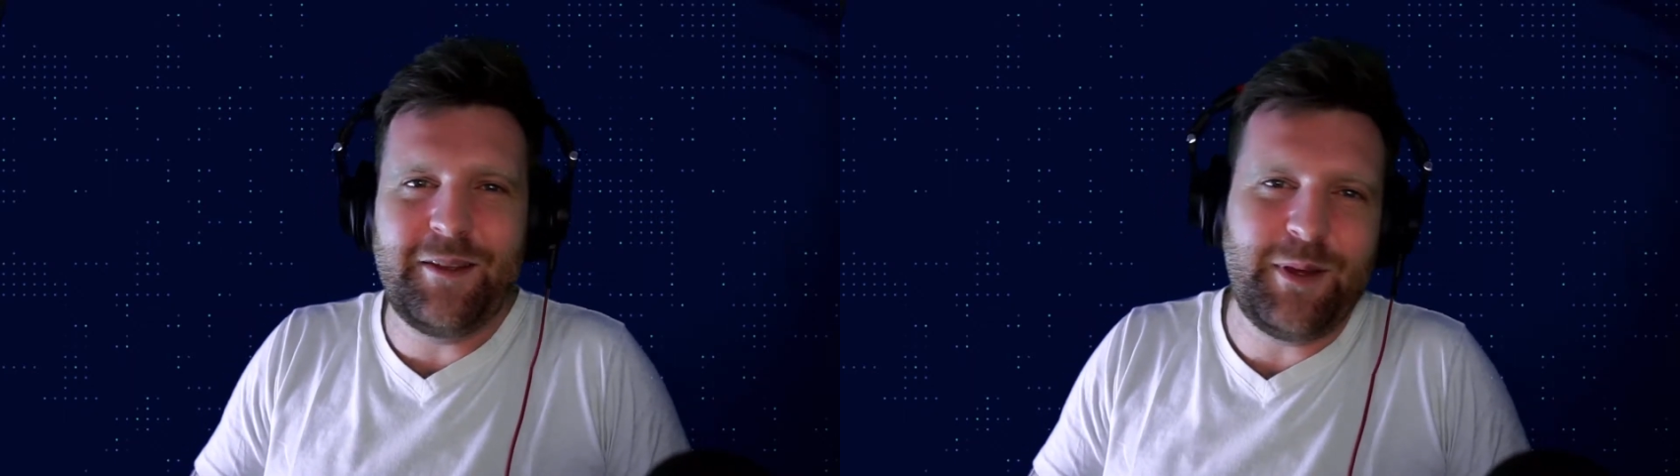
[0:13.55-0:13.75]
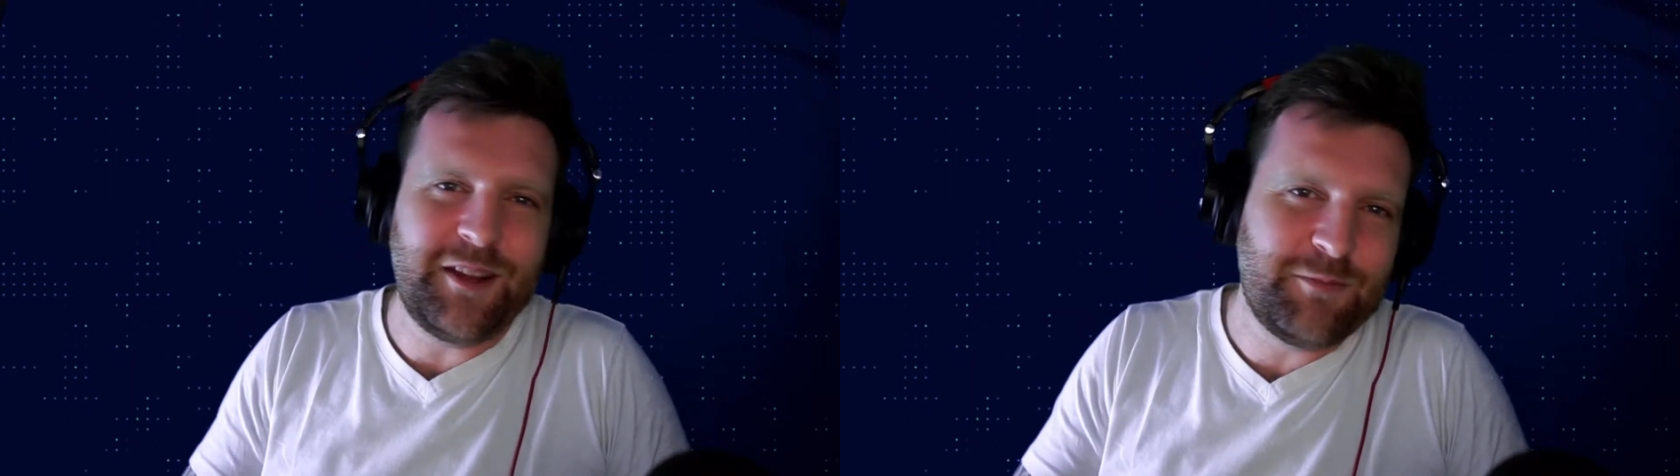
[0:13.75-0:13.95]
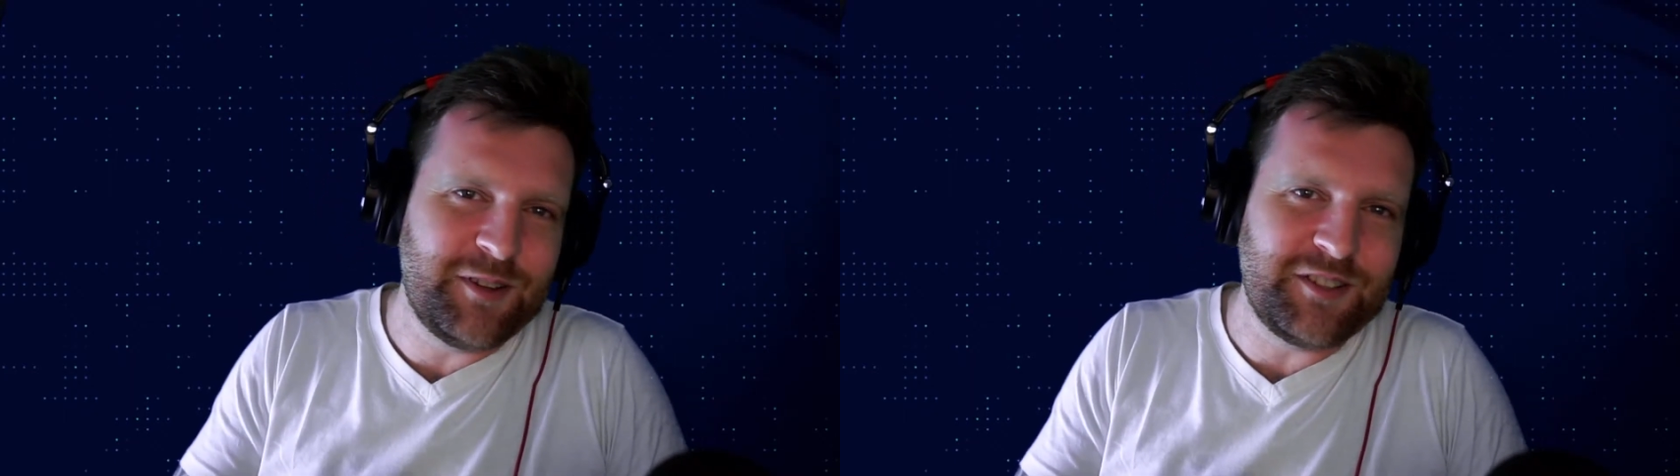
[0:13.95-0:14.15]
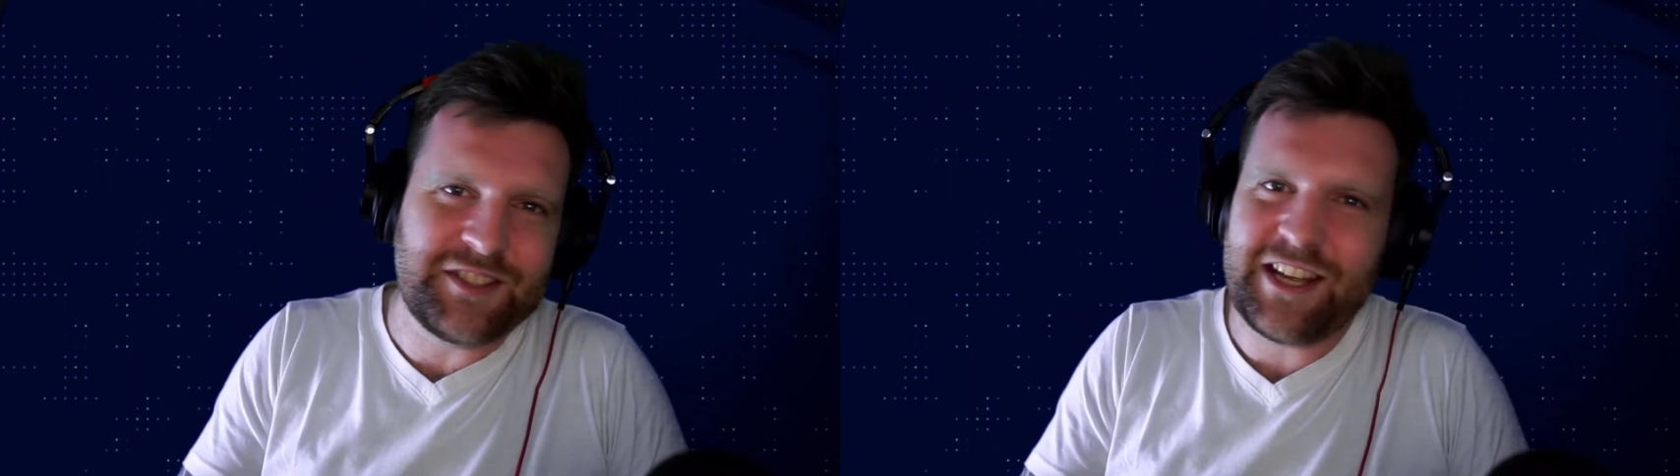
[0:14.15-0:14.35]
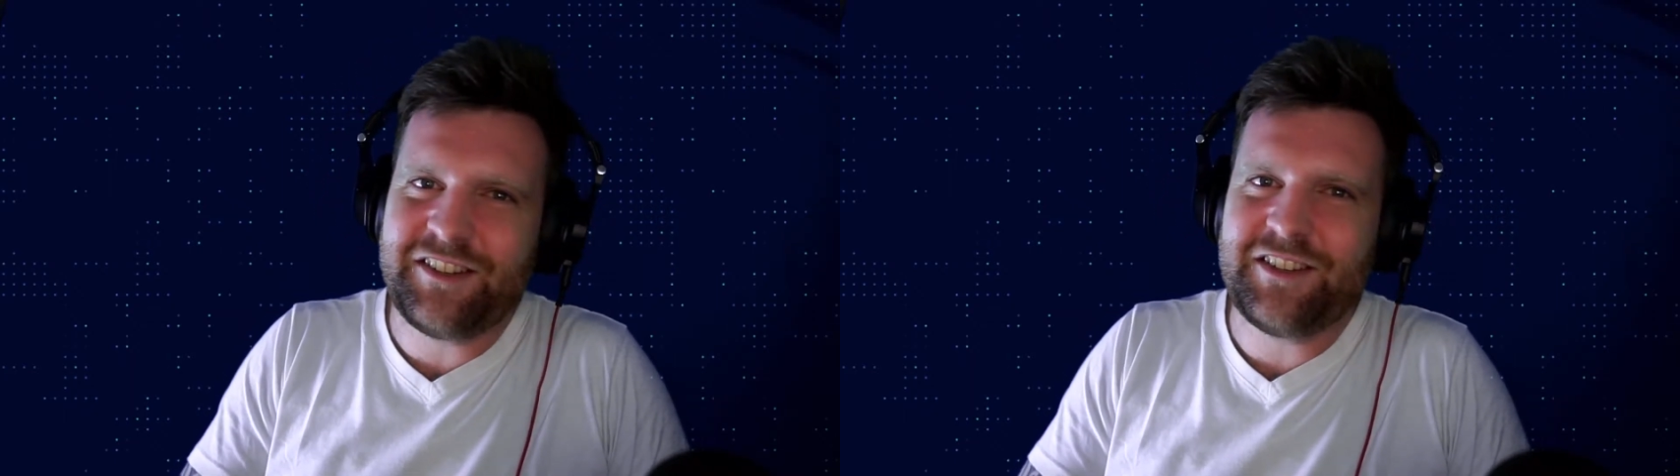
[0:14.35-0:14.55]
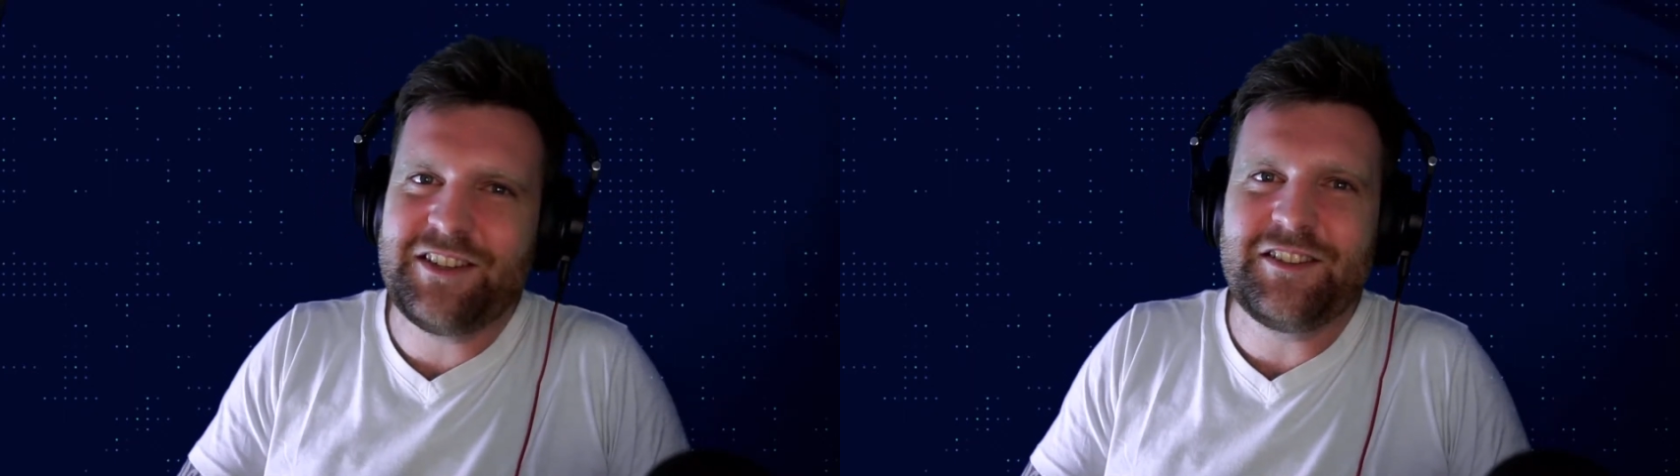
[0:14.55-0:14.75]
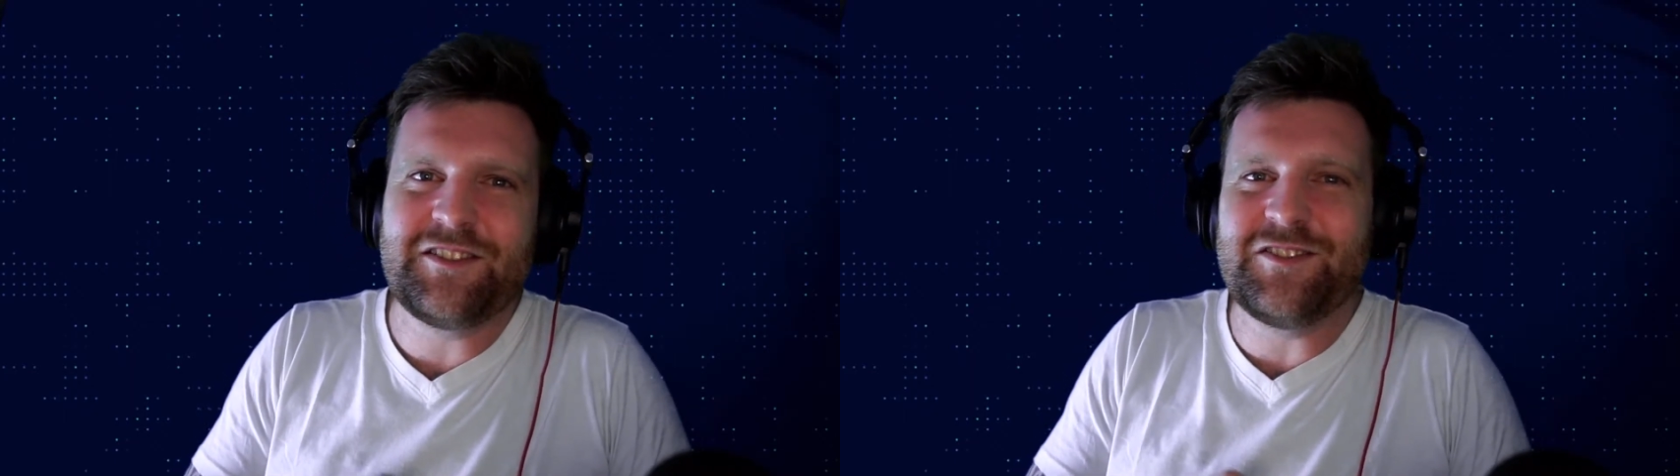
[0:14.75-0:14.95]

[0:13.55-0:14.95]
the best presentations,